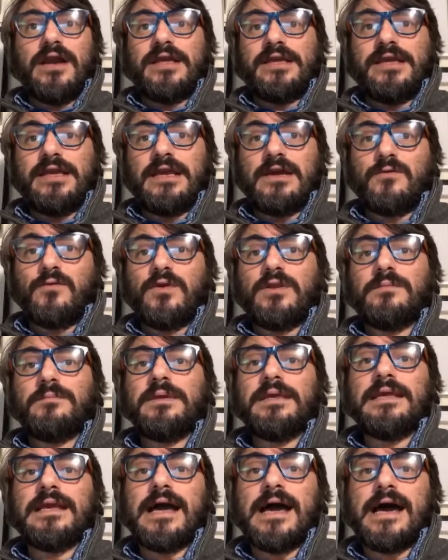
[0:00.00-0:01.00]
here with
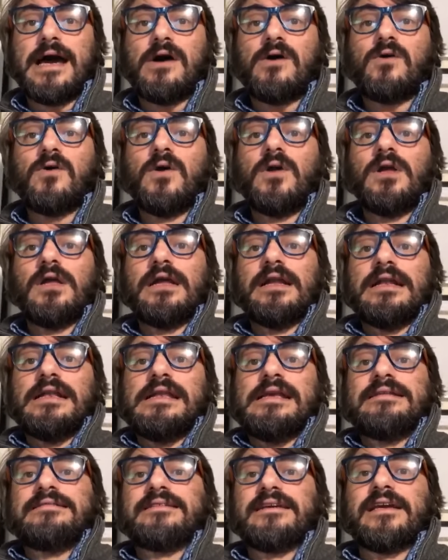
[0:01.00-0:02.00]
me now,
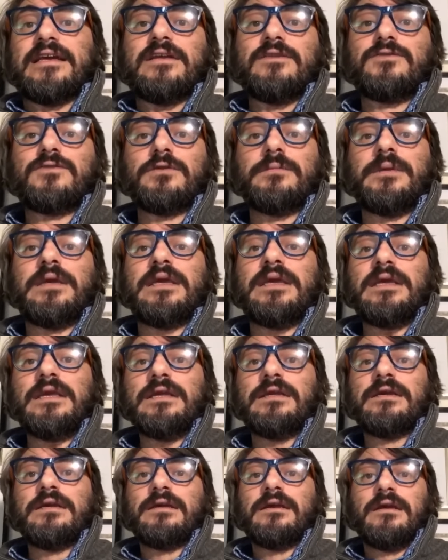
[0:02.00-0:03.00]
listening to
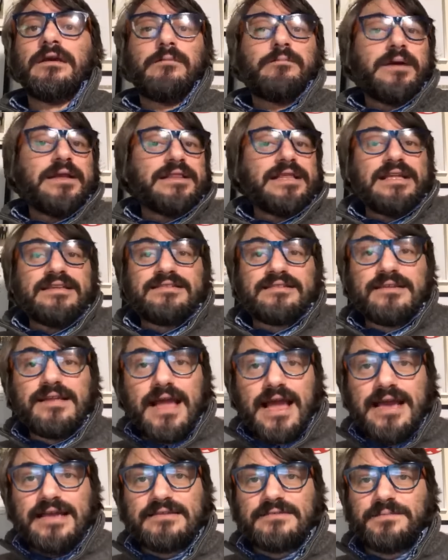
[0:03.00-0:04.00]
me, but that's
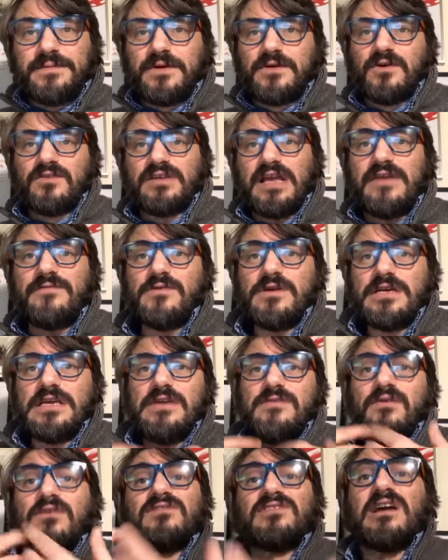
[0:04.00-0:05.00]
nice because I will
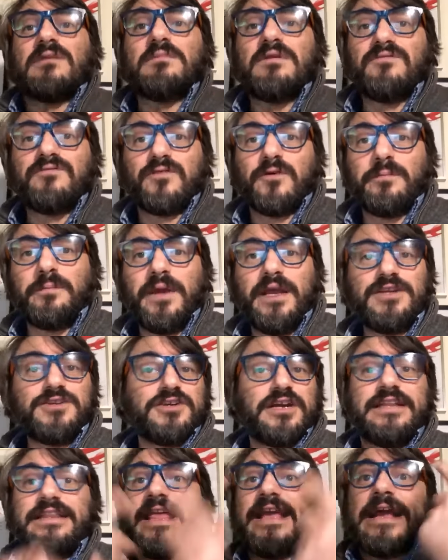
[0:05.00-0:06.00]
give you some
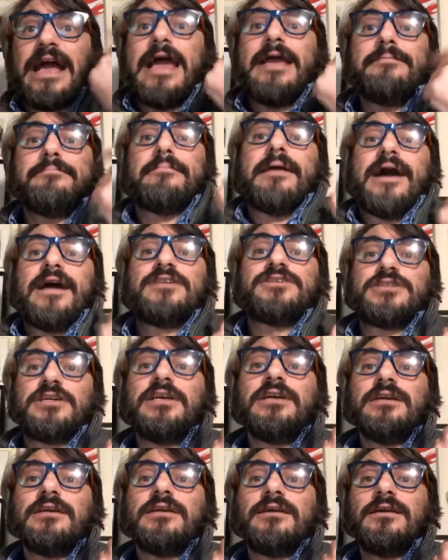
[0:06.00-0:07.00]
information and then I
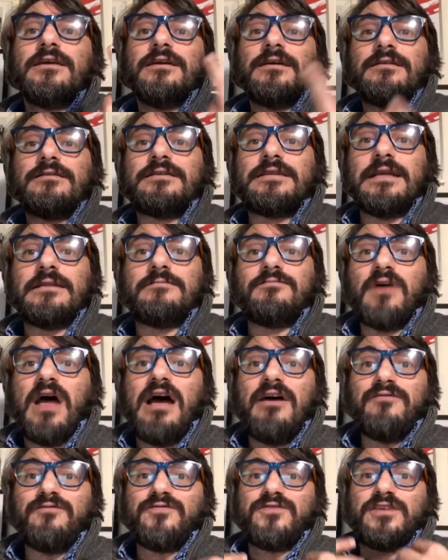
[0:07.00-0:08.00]
imagine that
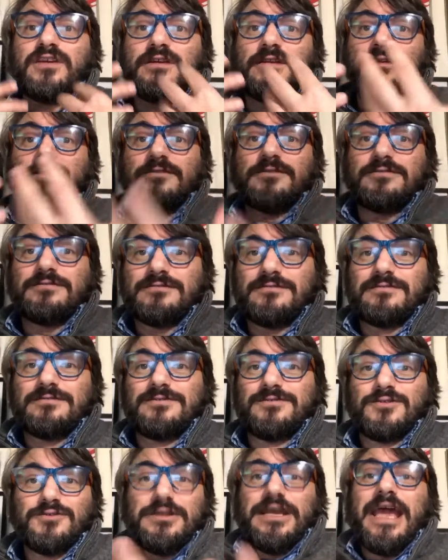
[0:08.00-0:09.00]
after
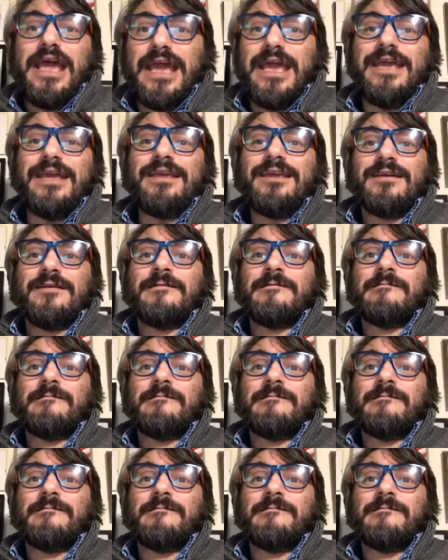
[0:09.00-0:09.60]
today,